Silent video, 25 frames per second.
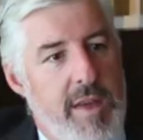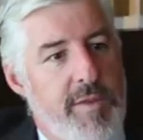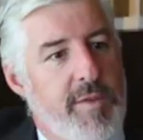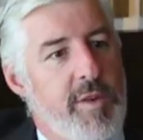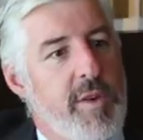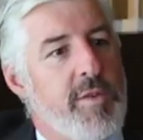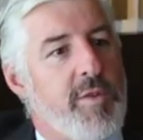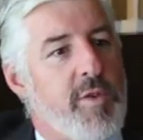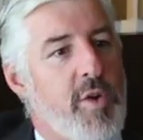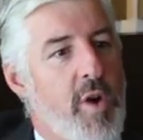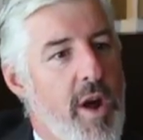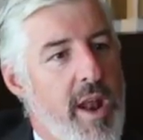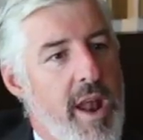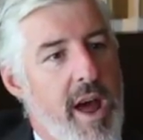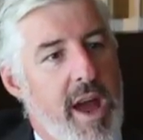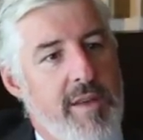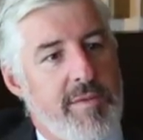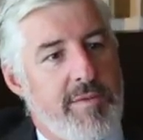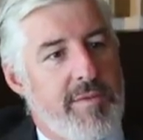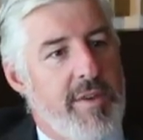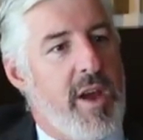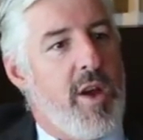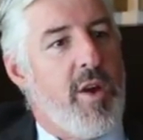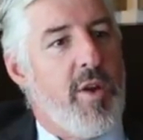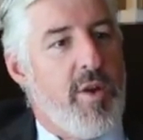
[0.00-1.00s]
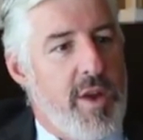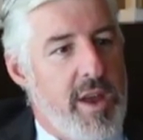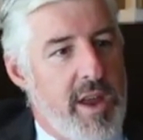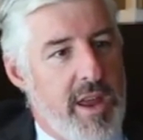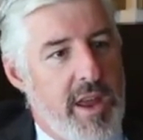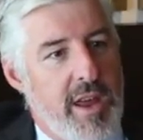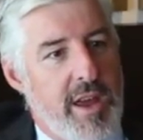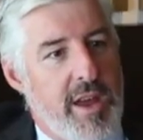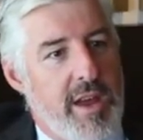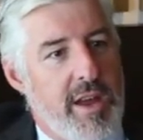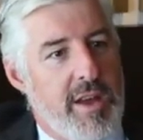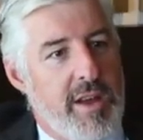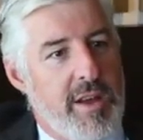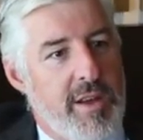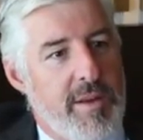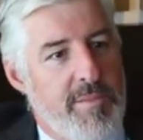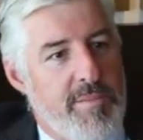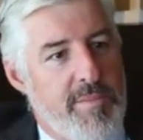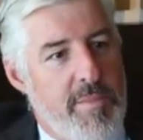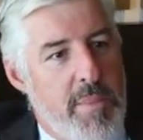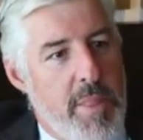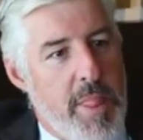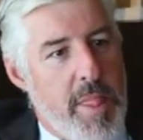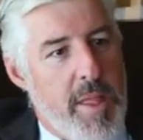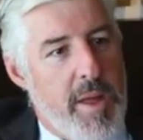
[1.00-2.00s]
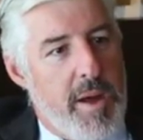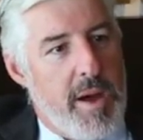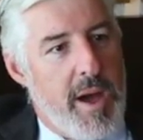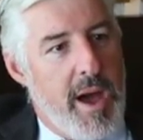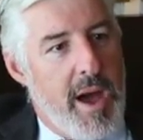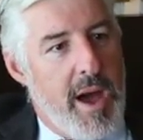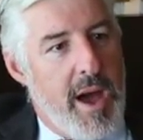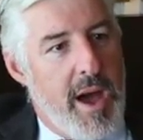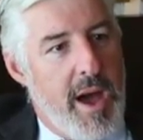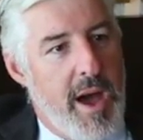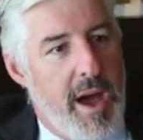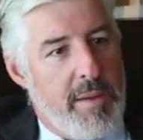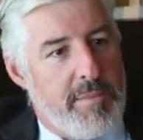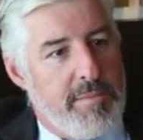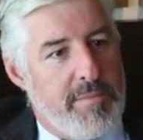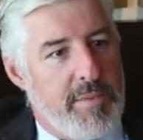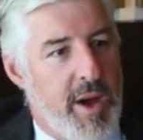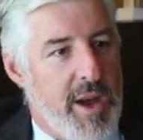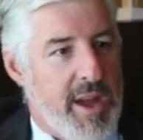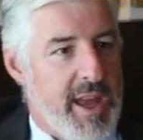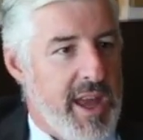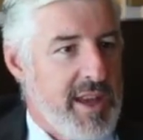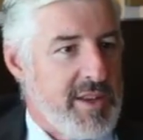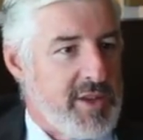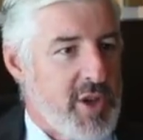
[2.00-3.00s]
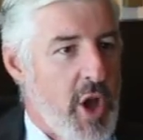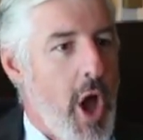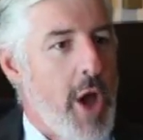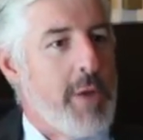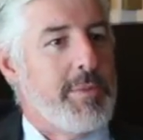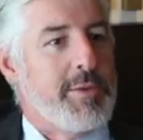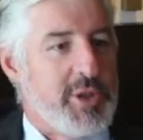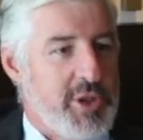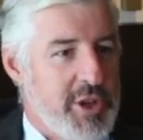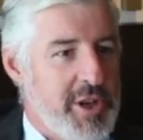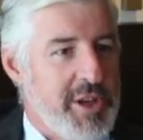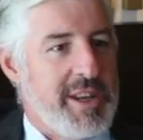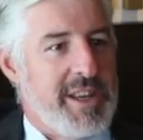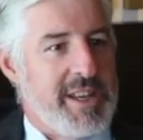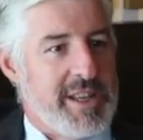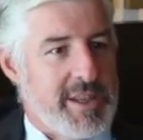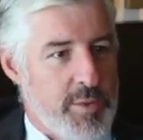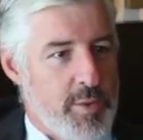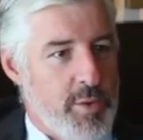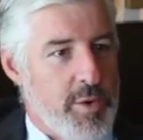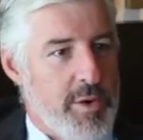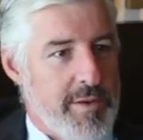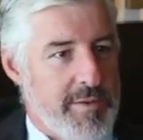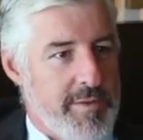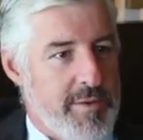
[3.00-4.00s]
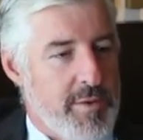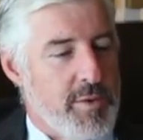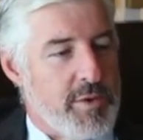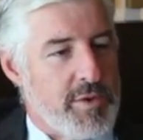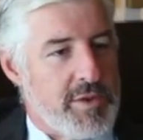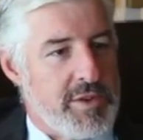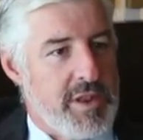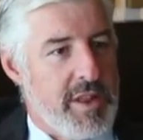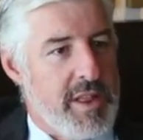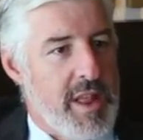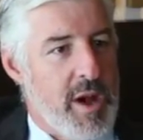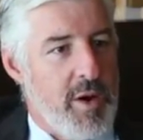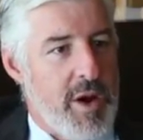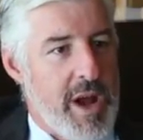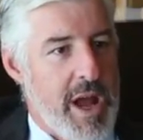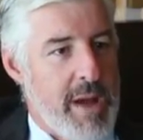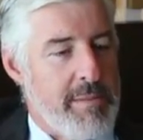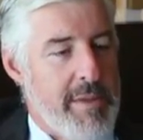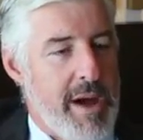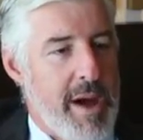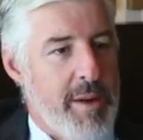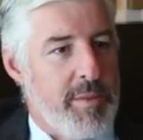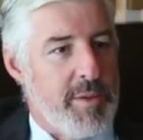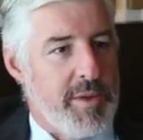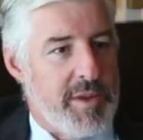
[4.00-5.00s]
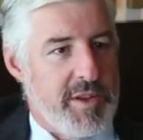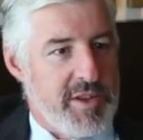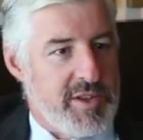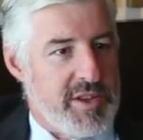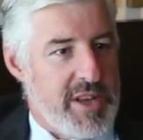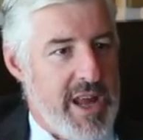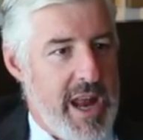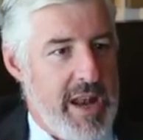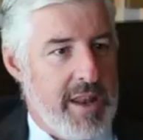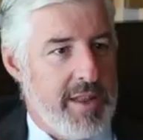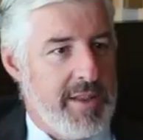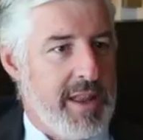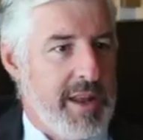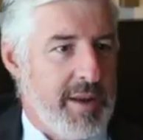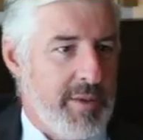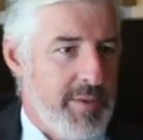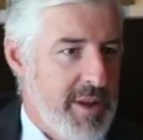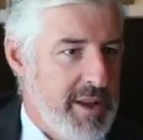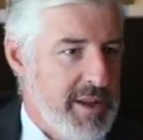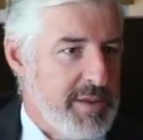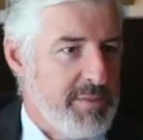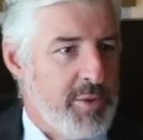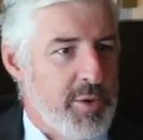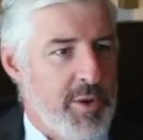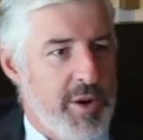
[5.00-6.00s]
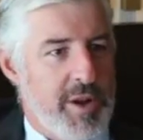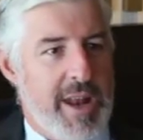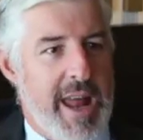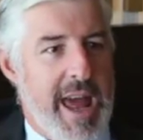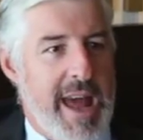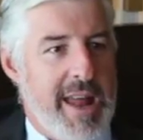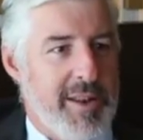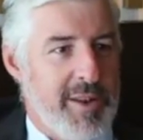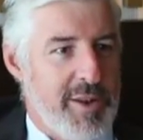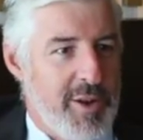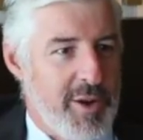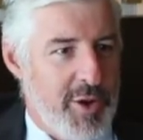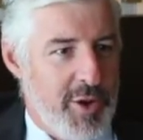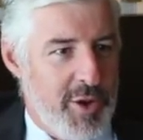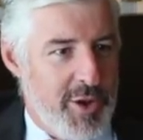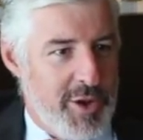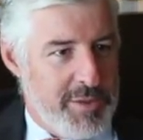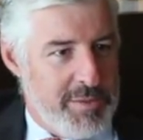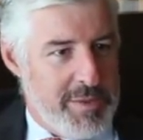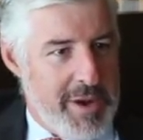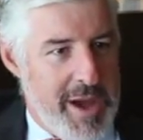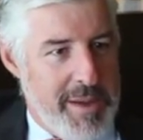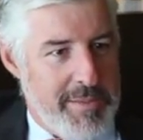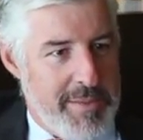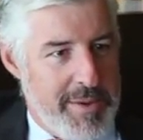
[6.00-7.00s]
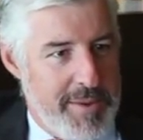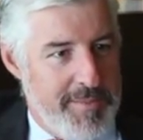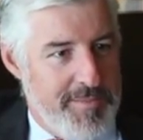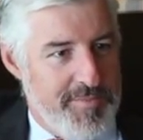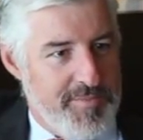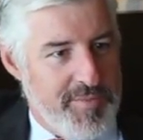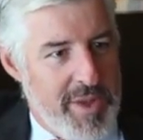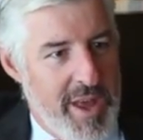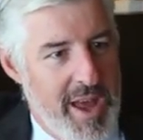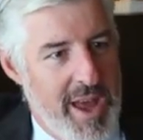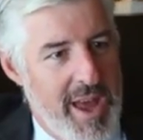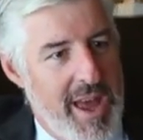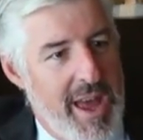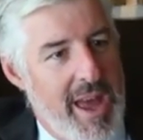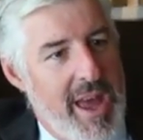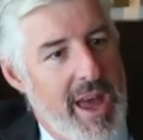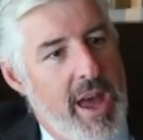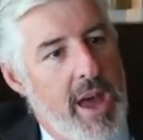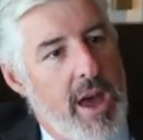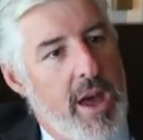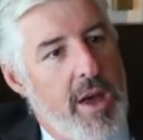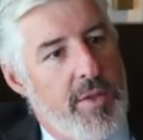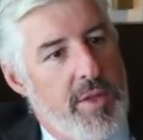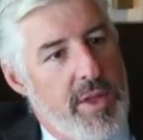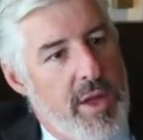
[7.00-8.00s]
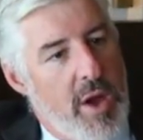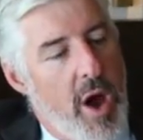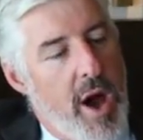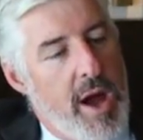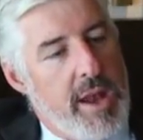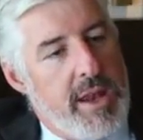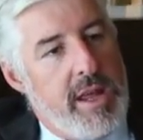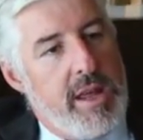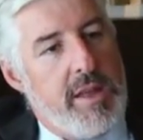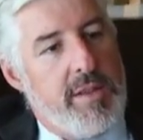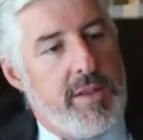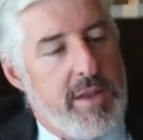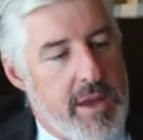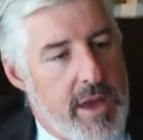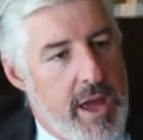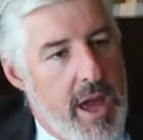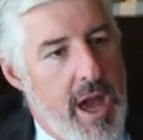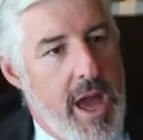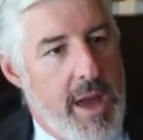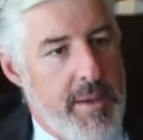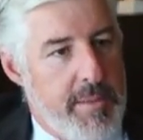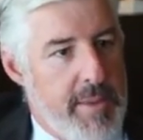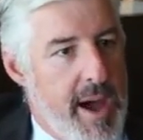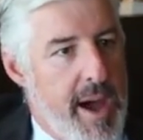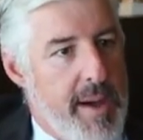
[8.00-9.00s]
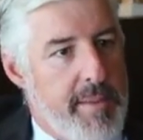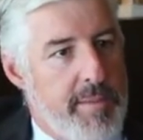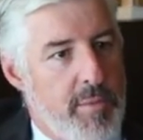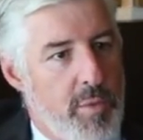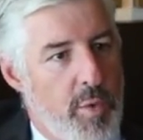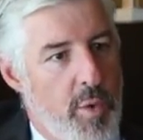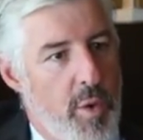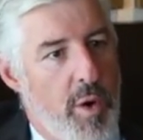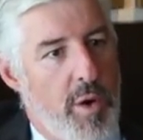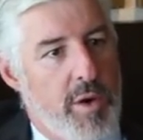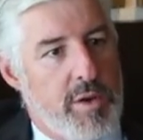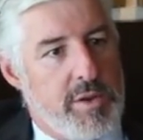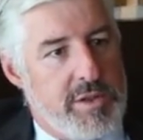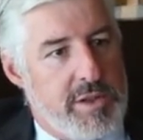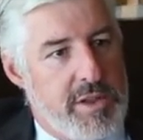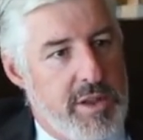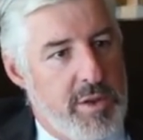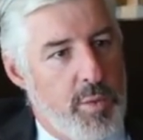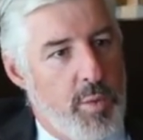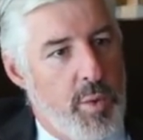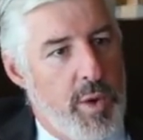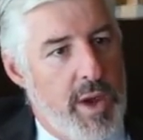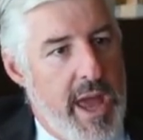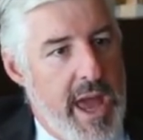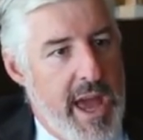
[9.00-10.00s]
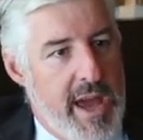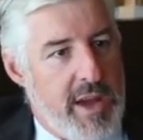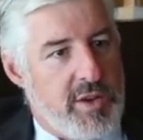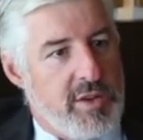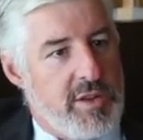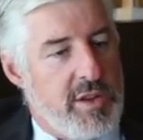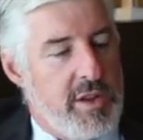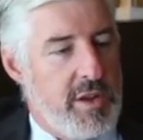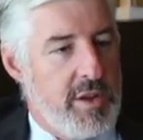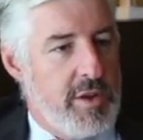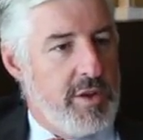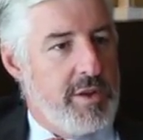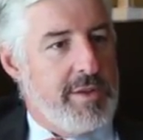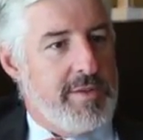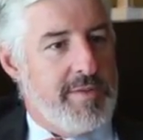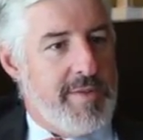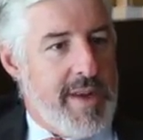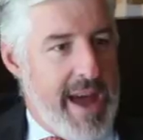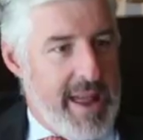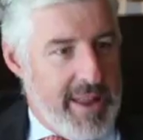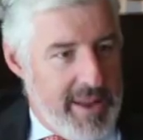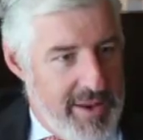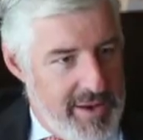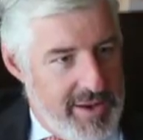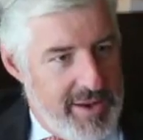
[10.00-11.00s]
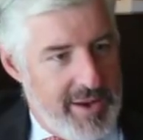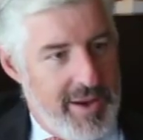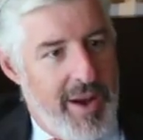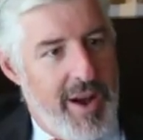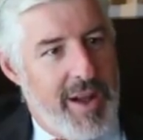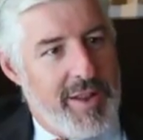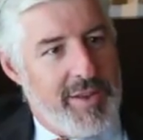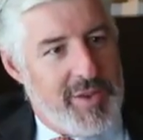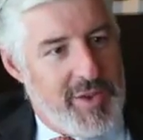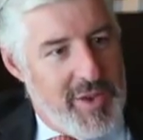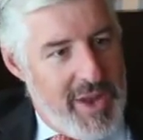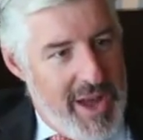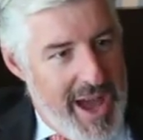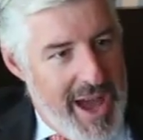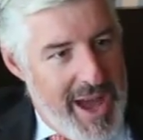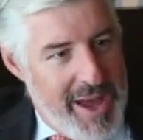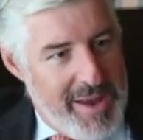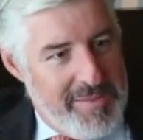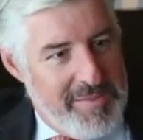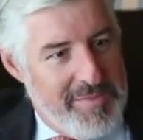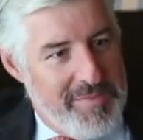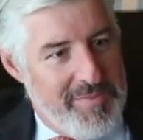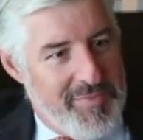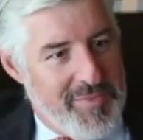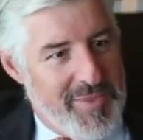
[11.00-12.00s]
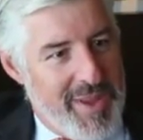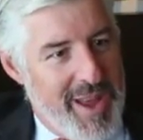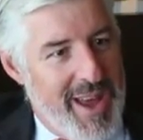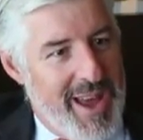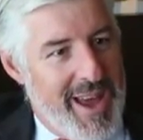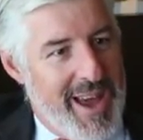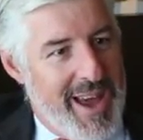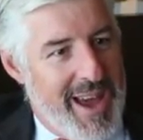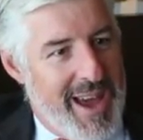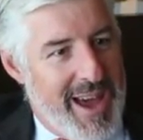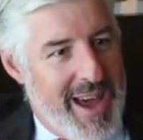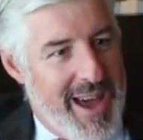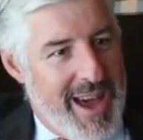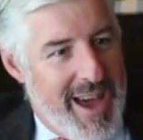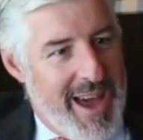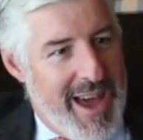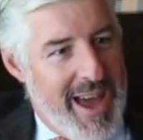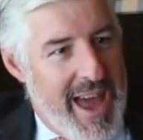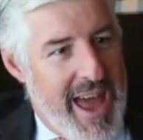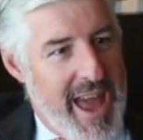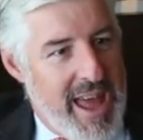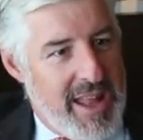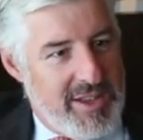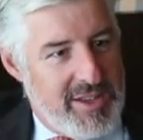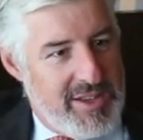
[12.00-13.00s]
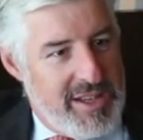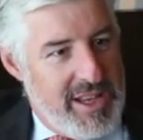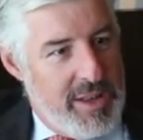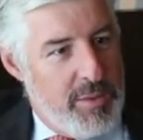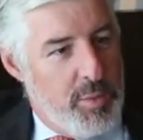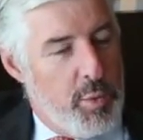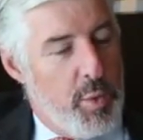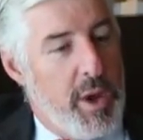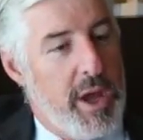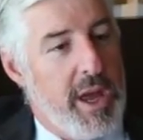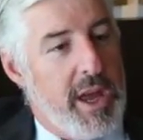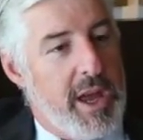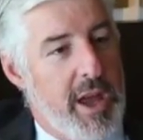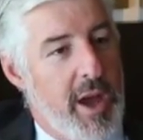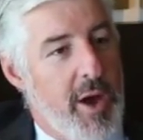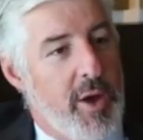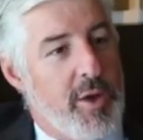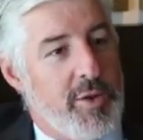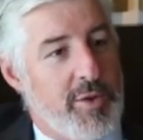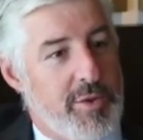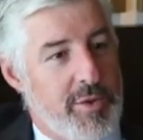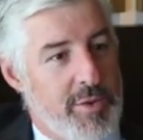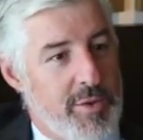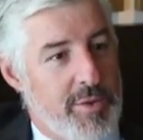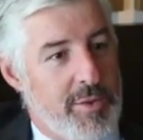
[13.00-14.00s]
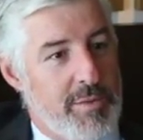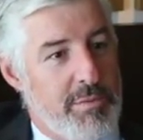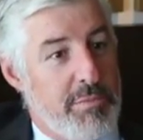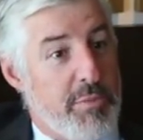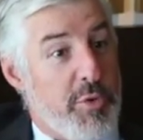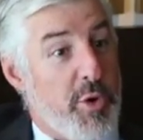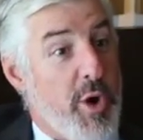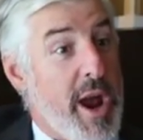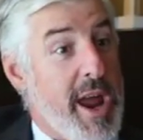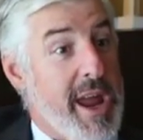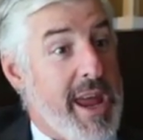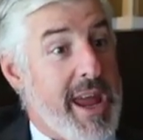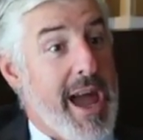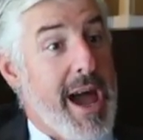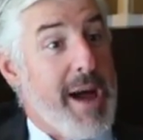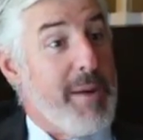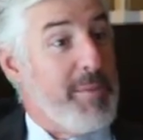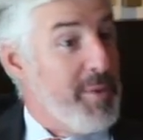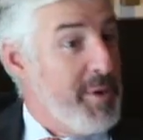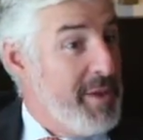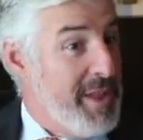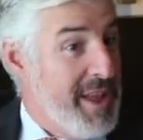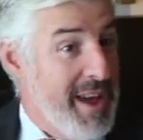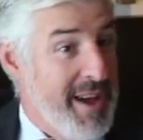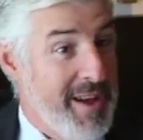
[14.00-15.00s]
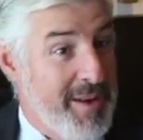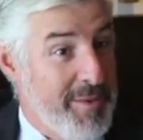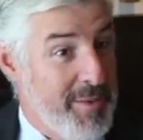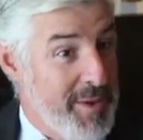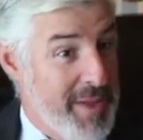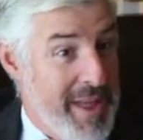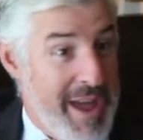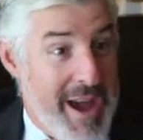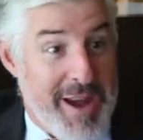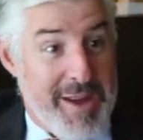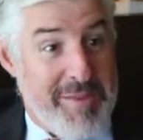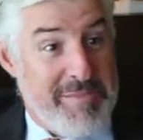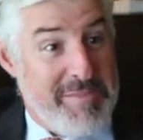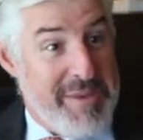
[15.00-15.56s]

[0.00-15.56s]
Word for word: If you've got a very um, I guess, homogeneous workforce, then they'll come up with a standard thing, let's put an ad in a newspaper. The idea that came up was that we actually used Valentine's Day uh, and said we're going to break up with our, with our